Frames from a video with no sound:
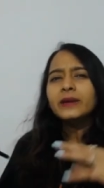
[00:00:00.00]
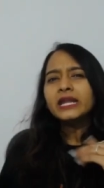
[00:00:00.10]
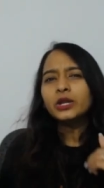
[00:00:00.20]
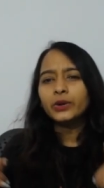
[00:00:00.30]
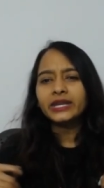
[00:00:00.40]
when
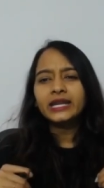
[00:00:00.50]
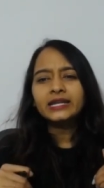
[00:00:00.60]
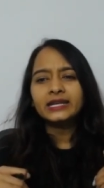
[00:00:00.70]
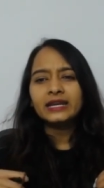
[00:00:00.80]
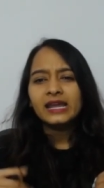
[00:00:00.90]
I
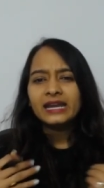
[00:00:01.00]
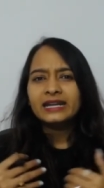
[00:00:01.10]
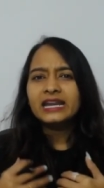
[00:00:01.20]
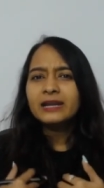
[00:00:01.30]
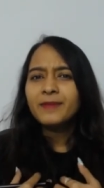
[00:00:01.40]
rotated,
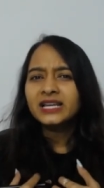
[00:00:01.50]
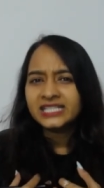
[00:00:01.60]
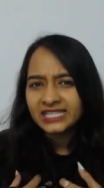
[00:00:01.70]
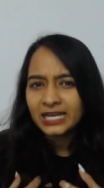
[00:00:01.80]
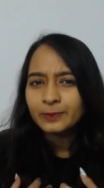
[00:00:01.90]
did my
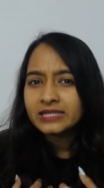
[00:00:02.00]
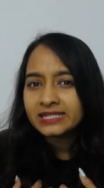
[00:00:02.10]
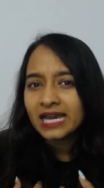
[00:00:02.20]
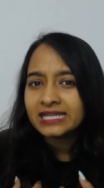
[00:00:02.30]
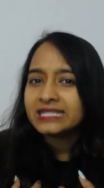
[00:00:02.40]
shape
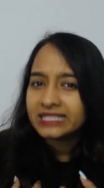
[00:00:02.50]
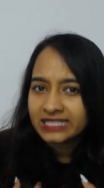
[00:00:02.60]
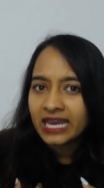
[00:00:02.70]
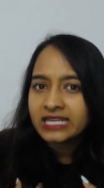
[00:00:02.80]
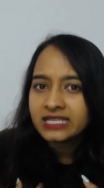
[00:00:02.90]
and size
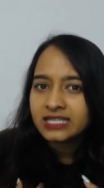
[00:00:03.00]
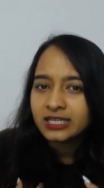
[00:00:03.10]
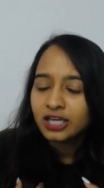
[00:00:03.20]
change?